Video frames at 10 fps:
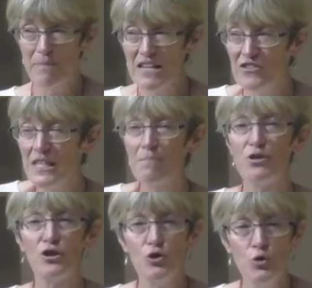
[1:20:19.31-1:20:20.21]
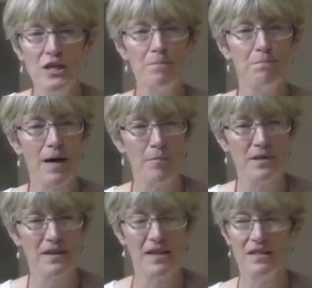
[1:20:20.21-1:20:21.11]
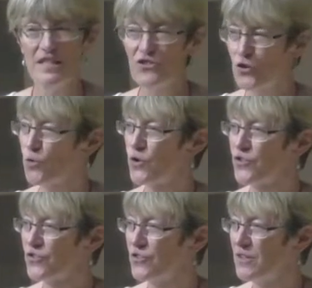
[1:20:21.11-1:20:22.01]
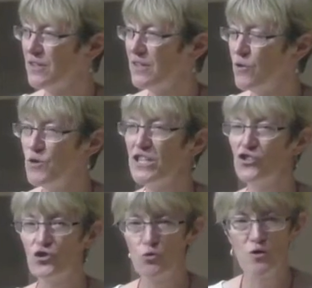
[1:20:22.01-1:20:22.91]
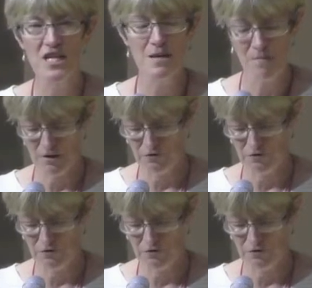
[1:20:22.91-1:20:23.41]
with a stream of lies. Our whole